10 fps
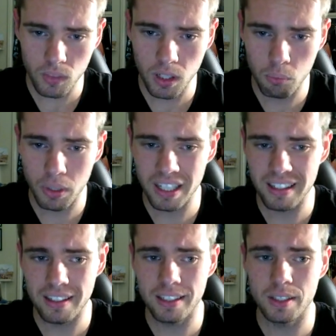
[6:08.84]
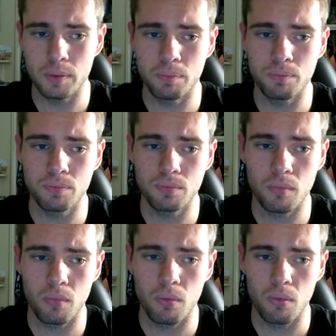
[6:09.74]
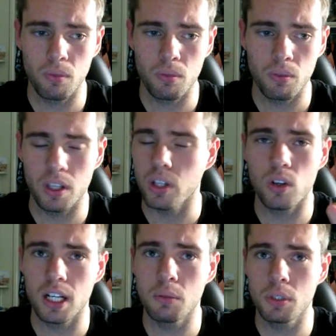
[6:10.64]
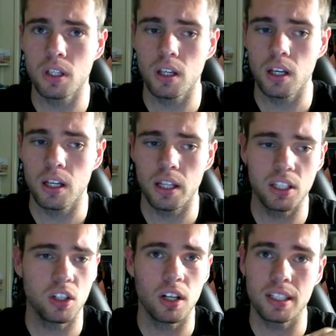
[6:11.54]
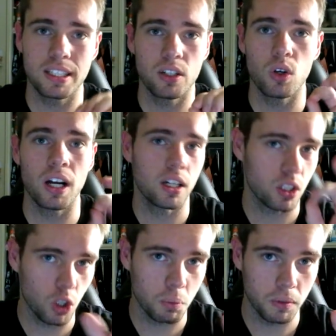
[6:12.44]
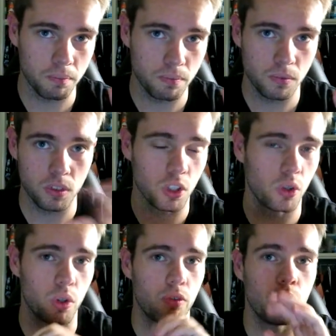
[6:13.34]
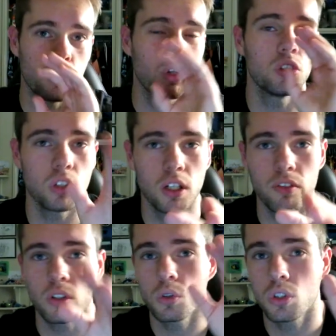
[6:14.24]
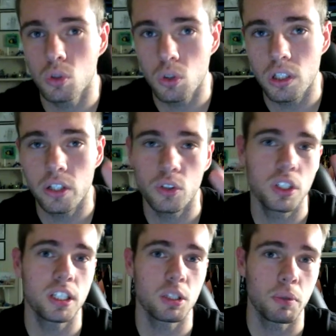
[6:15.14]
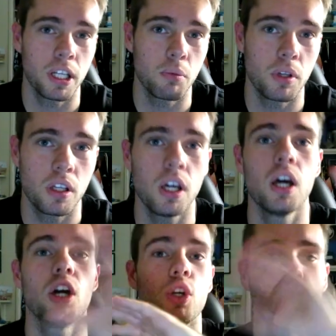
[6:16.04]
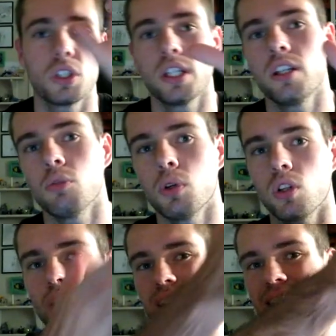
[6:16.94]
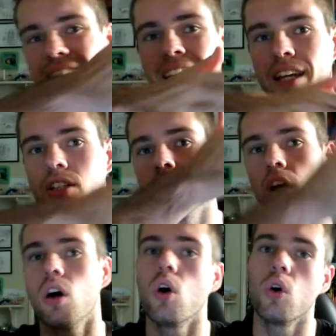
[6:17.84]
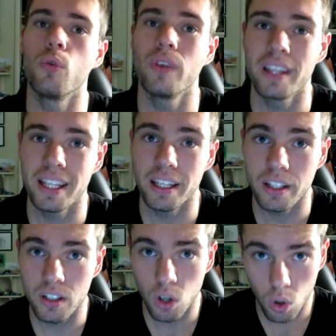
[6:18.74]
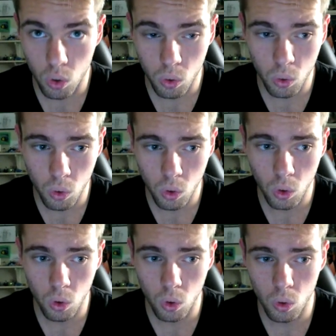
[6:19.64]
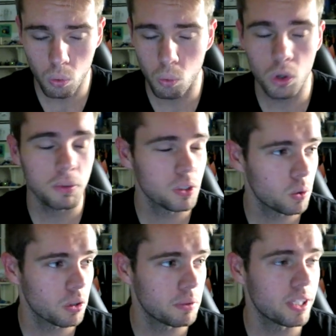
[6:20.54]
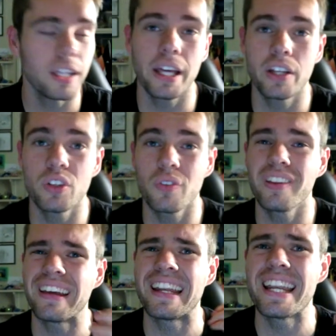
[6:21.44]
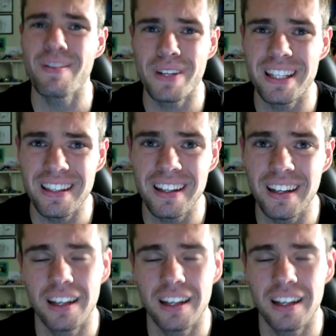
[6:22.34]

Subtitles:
But yeah, the crabs, these guys, they're not uncommon. So if you go diving or snorkeling, you see some anemone, you'll see them on like the edge of the coral. What am I talking about? The edge of the anemone,